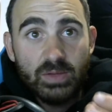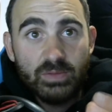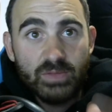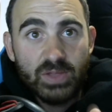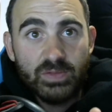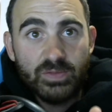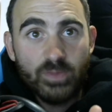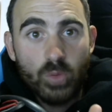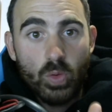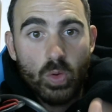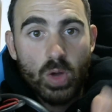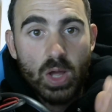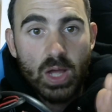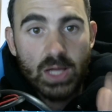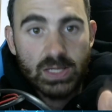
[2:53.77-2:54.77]
V4
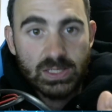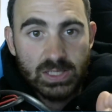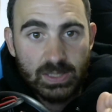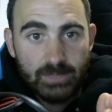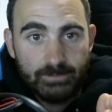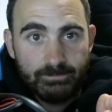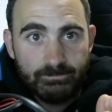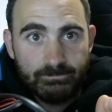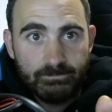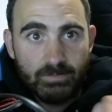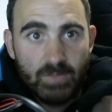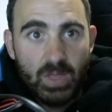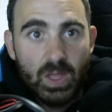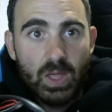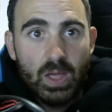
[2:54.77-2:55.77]
hunting.
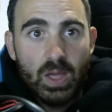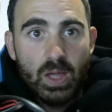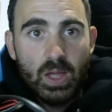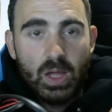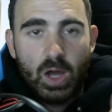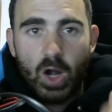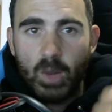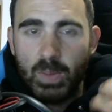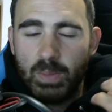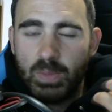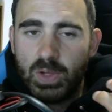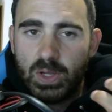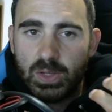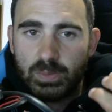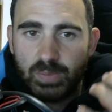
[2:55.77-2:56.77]
I remember